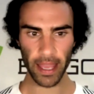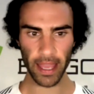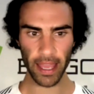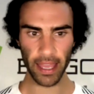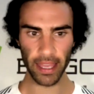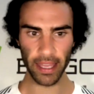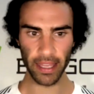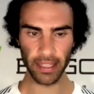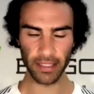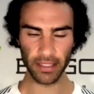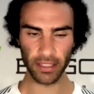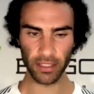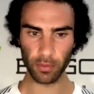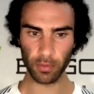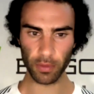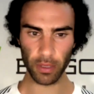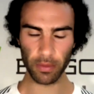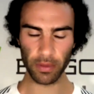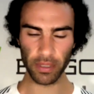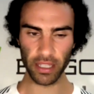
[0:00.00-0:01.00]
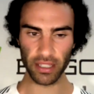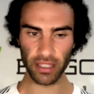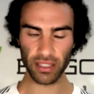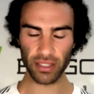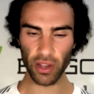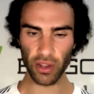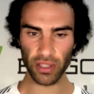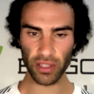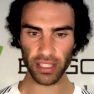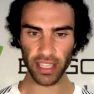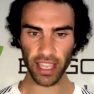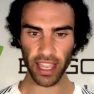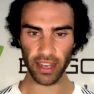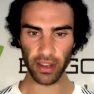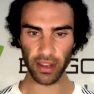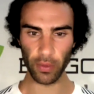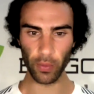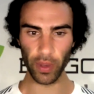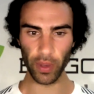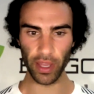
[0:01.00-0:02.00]
and you'll probably
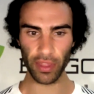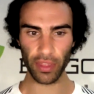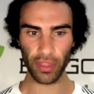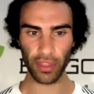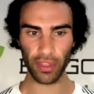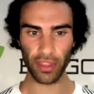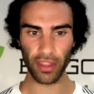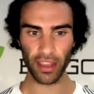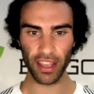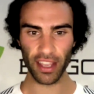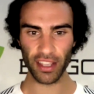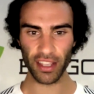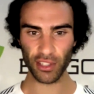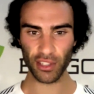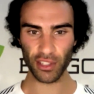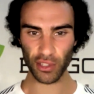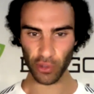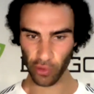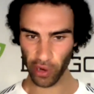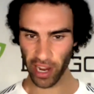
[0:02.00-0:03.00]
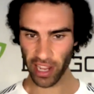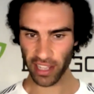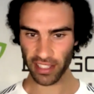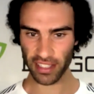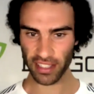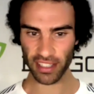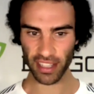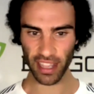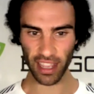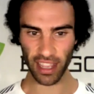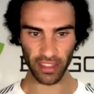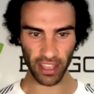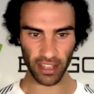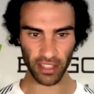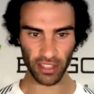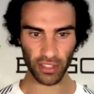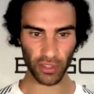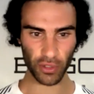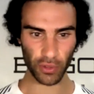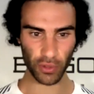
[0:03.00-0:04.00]
associate it with stress, and that
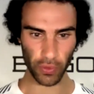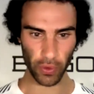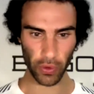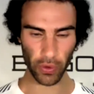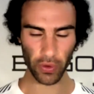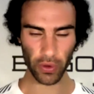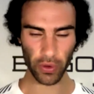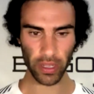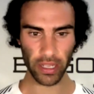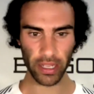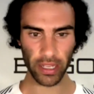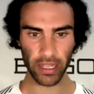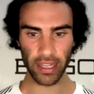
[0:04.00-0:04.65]
is true.